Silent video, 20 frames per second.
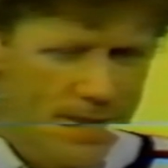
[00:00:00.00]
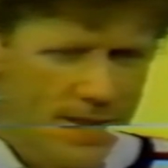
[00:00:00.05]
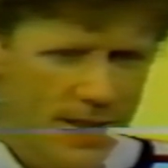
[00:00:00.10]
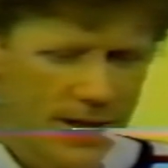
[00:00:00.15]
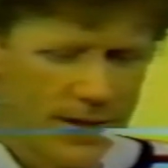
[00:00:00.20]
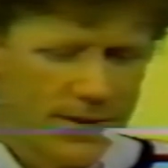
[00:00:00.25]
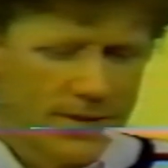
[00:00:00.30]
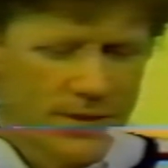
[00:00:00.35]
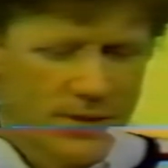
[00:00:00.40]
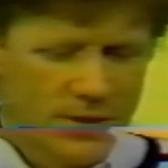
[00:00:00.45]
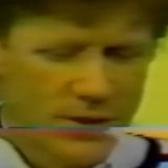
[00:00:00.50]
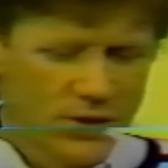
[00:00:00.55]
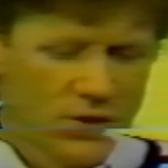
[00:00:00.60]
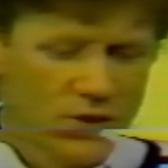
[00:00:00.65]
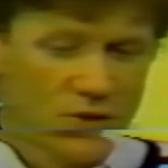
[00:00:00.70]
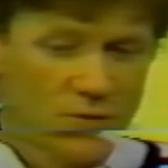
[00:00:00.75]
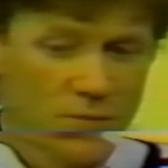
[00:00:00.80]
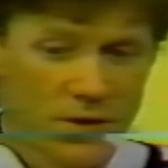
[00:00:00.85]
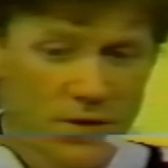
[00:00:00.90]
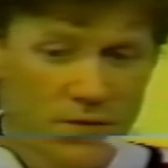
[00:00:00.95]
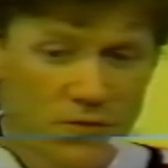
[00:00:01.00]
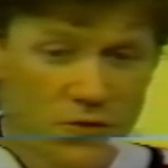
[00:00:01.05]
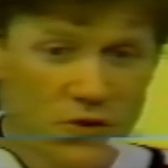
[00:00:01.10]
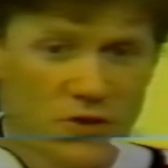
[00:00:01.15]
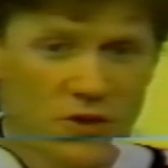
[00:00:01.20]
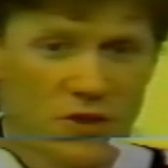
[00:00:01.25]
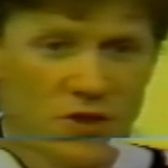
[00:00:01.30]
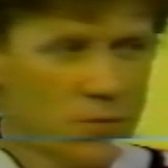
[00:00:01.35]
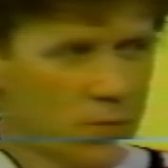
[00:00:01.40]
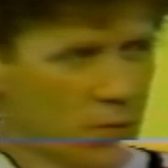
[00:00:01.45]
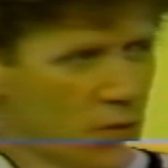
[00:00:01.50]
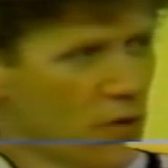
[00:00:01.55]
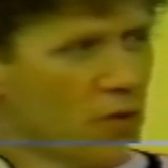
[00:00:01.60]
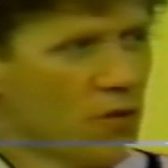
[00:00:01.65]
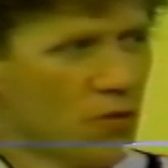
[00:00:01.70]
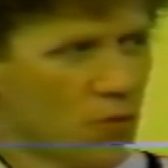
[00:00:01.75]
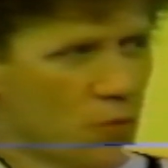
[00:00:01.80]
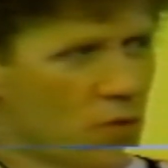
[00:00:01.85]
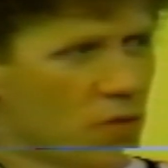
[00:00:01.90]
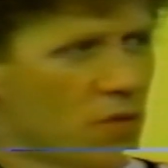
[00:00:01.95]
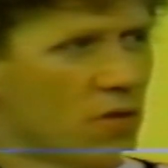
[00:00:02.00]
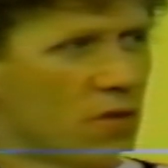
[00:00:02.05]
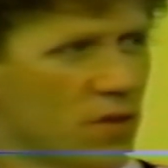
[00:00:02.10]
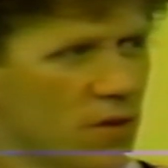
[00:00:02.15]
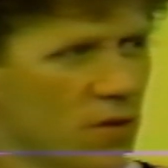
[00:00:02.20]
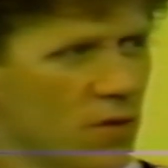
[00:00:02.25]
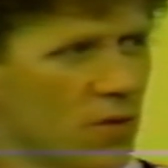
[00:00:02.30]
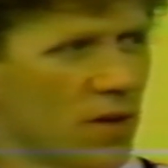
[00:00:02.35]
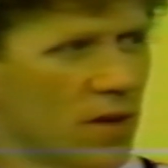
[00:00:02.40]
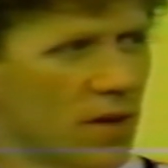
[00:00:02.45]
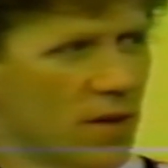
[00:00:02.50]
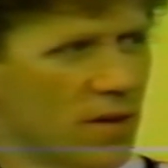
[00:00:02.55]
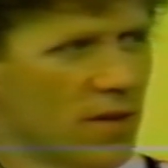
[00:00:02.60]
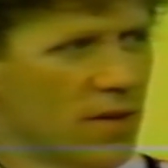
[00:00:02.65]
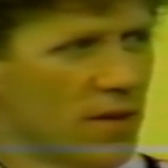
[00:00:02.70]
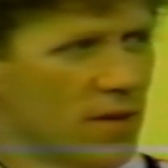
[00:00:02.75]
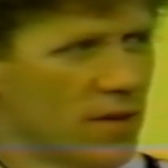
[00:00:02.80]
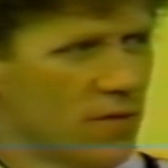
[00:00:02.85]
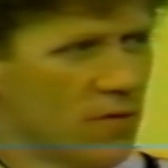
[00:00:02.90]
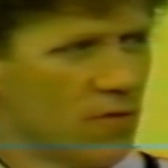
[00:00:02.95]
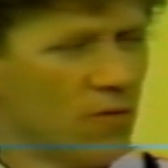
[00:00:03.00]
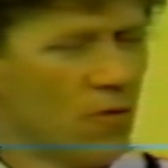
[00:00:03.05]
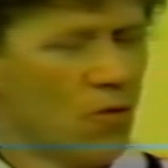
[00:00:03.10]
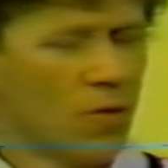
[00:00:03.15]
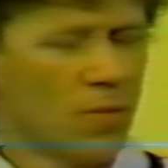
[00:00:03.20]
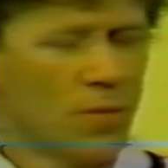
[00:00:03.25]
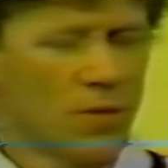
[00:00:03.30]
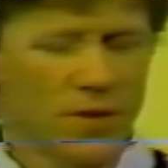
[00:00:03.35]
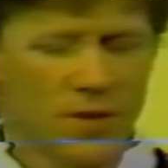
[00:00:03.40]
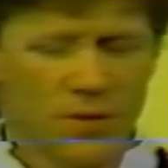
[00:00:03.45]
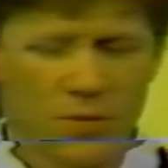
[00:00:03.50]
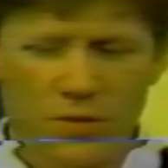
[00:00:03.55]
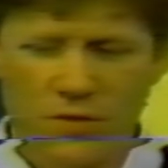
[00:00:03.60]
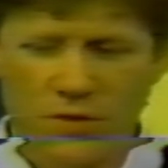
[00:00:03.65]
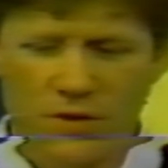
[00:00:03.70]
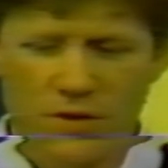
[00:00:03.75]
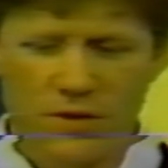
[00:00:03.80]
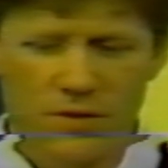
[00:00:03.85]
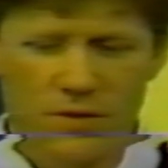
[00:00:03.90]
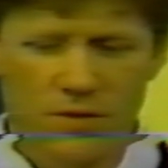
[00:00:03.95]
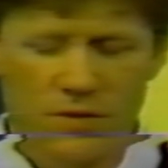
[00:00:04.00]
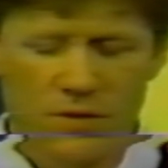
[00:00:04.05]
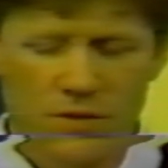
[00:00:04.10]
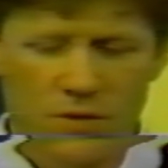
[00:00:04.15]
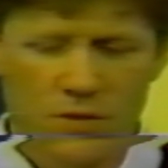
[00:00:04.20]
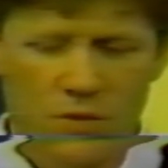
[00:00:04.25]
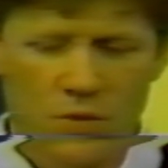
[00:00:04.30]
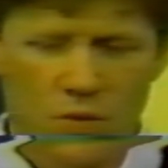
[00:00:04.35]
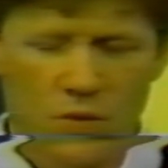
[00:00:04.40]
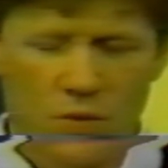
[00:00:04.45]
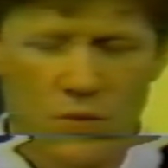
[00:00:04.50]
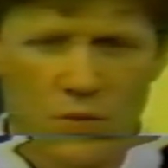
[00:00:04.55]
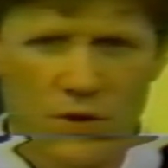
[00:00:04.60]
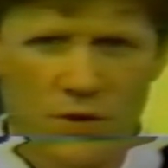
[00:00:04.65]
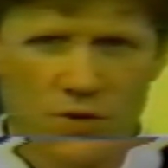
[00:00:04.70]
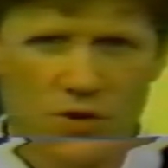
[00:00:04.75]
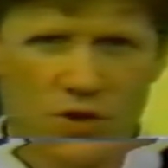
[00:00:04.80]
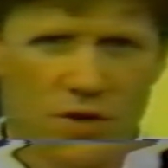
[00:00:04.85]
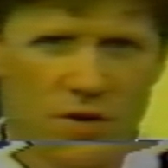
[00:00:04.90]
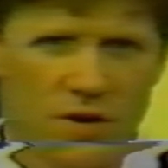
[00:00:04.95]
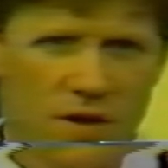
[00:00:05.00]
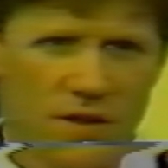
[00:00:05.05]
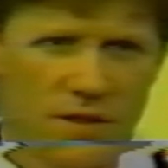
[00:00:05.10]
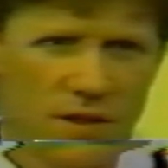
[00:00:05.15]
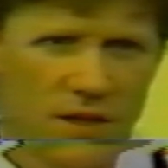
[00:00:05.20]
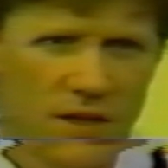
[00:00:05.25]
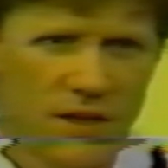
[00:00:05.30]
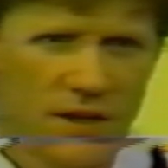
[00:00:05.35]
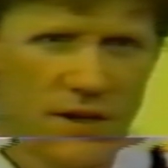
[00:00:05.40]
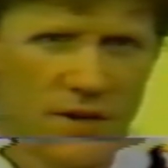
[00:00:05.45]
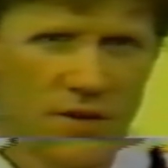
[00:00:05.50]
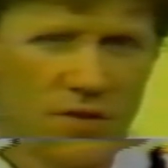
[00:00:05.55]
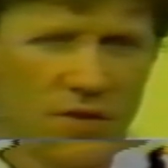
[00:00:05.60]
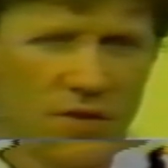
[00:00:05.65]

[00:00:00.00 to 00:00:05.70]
this is my first experience with formally with wheelchair athletics.